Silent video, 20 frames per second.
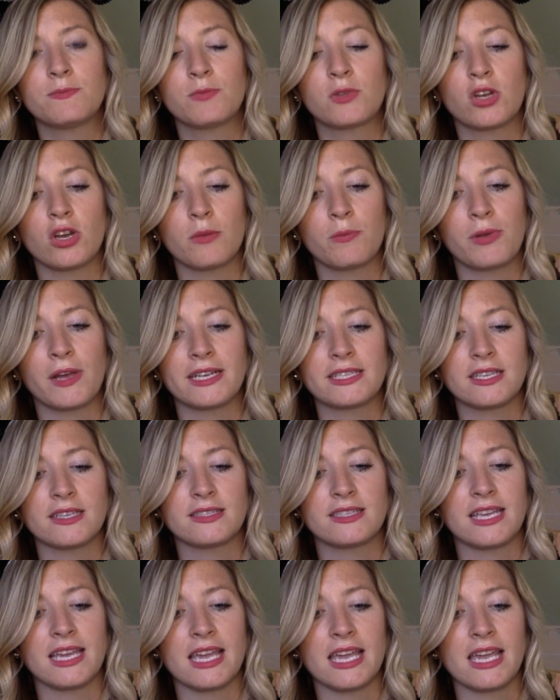good places
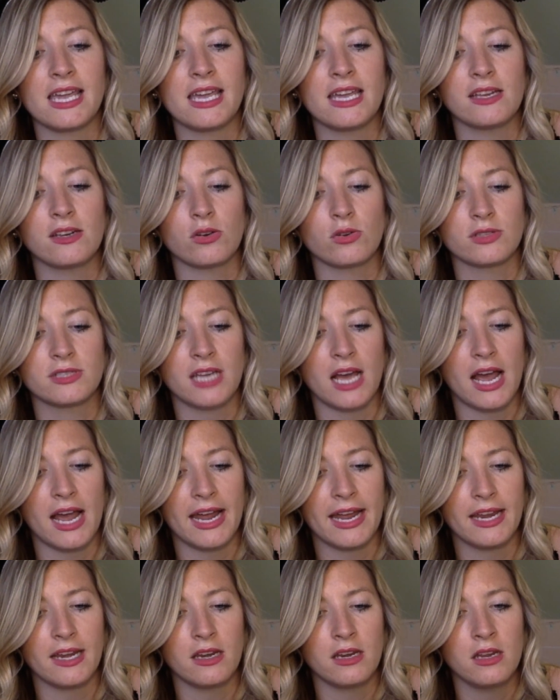to eat or
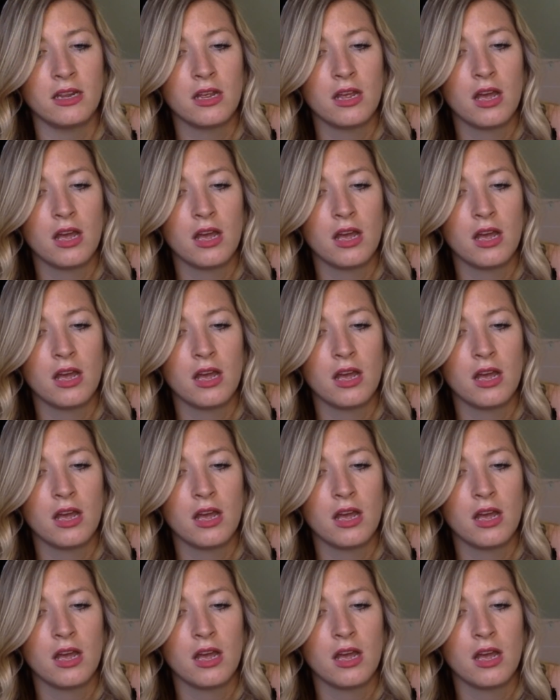dine,